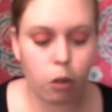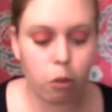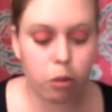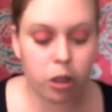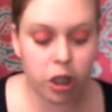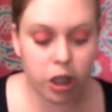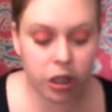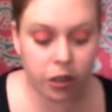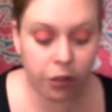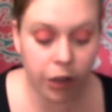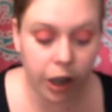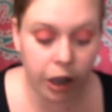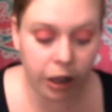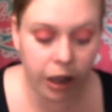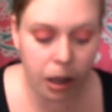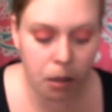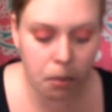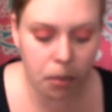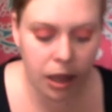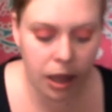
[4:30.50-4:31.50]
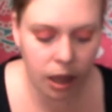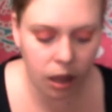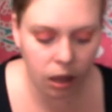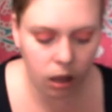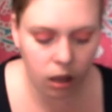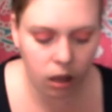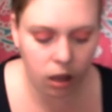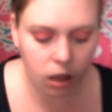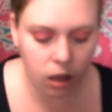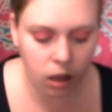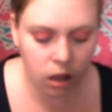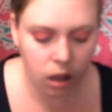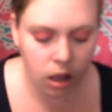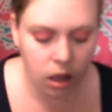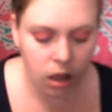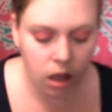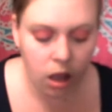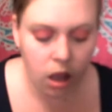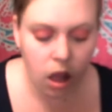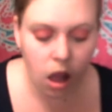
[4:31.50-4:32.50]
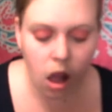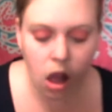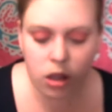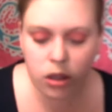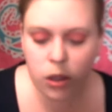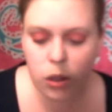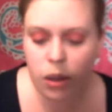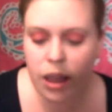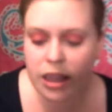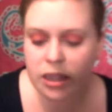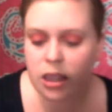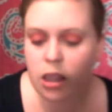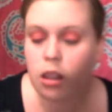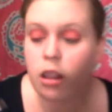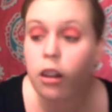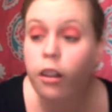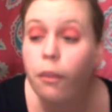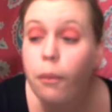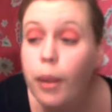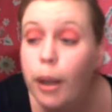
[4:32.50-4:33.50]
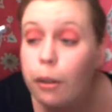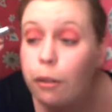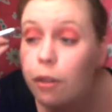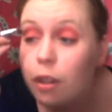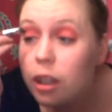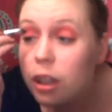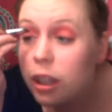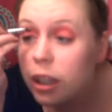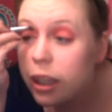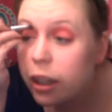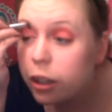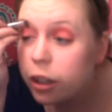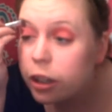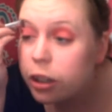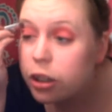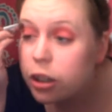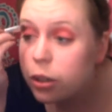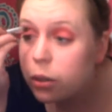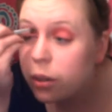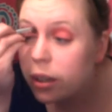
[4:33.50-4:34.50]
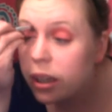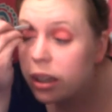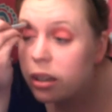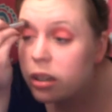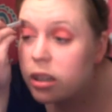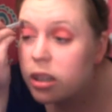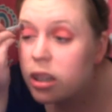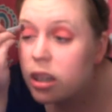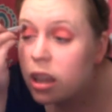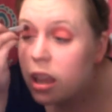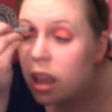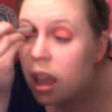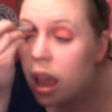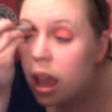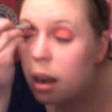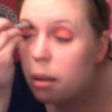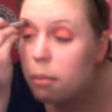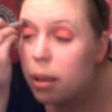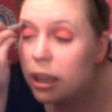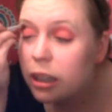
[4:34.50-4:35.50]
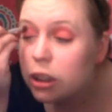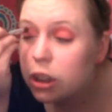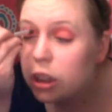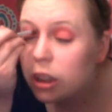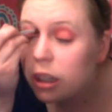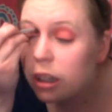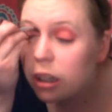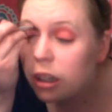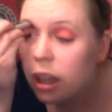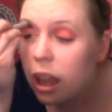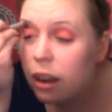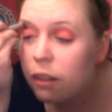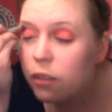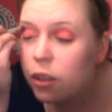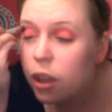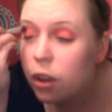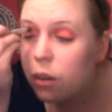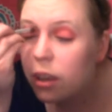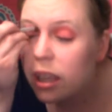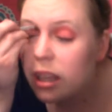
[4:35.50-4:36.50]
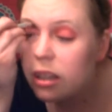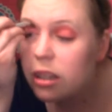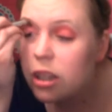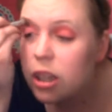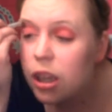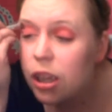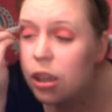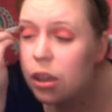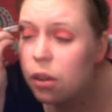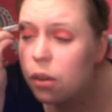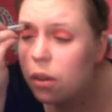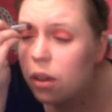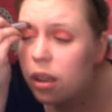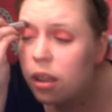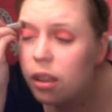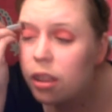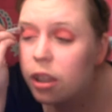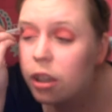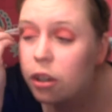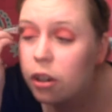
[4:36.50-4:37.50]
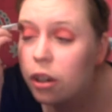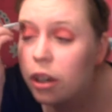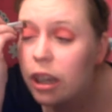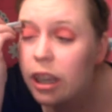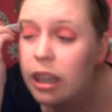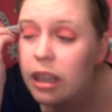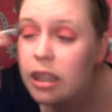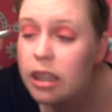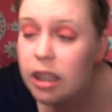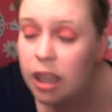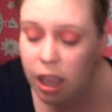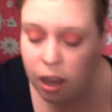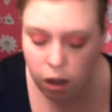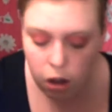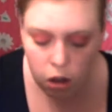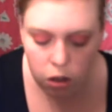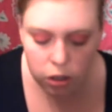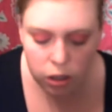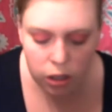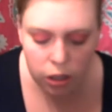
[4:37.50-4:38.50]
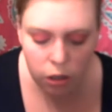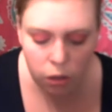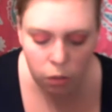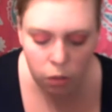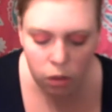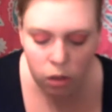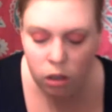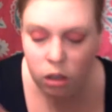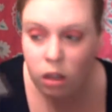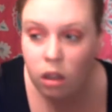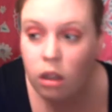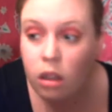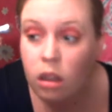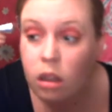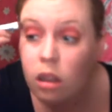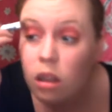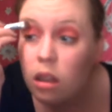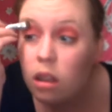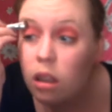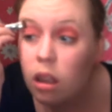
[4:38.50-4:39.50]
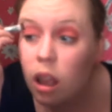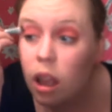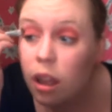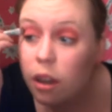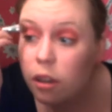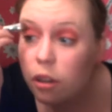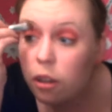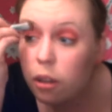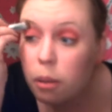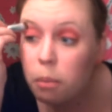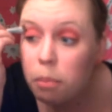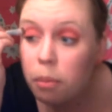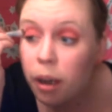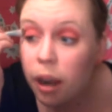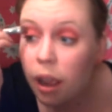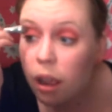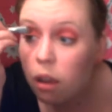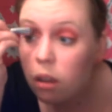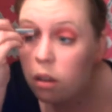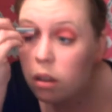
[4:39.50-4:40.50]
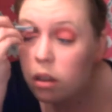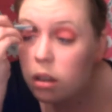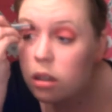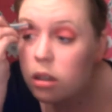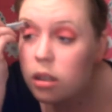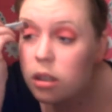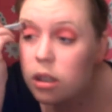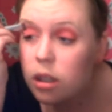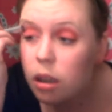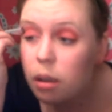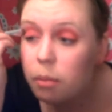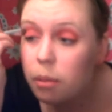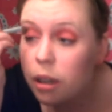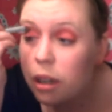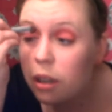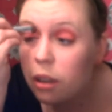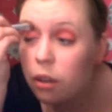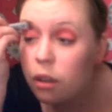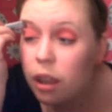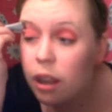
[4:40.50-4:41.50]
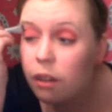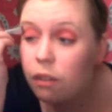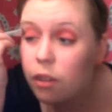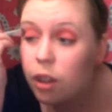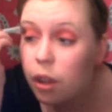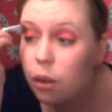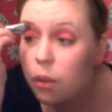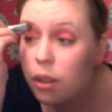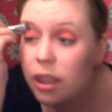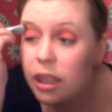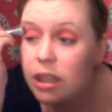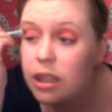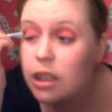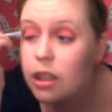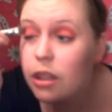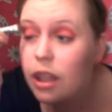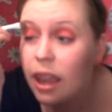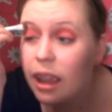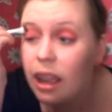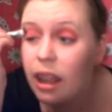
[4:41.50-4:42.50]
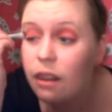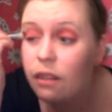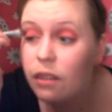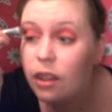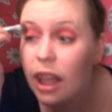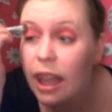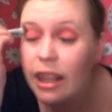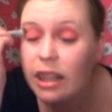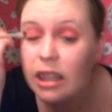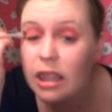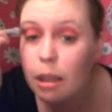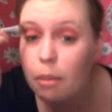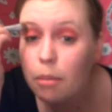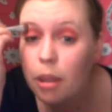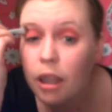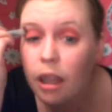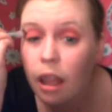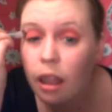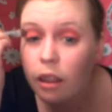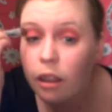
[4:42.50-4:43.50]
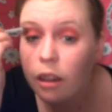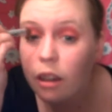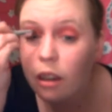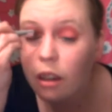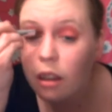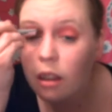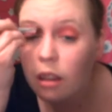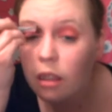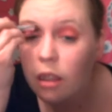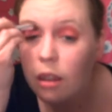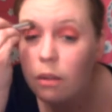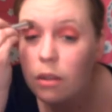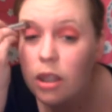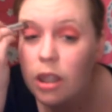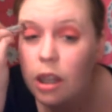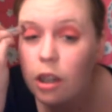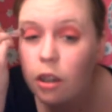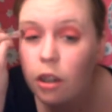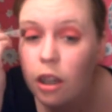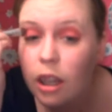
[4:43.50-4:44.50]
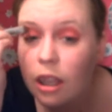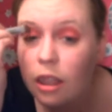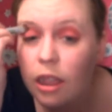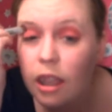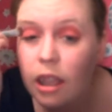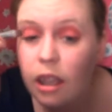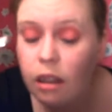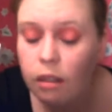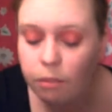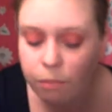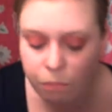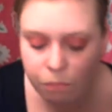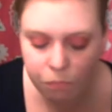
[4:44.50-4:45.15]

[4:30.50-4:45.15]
which is a very light pink. Also has a little bit of glitter to it, and I'm actually going to kind of go into the crease and also under the brow. So I'm going to go kind of low with it, so that kind of lightens up the color that was underneath it.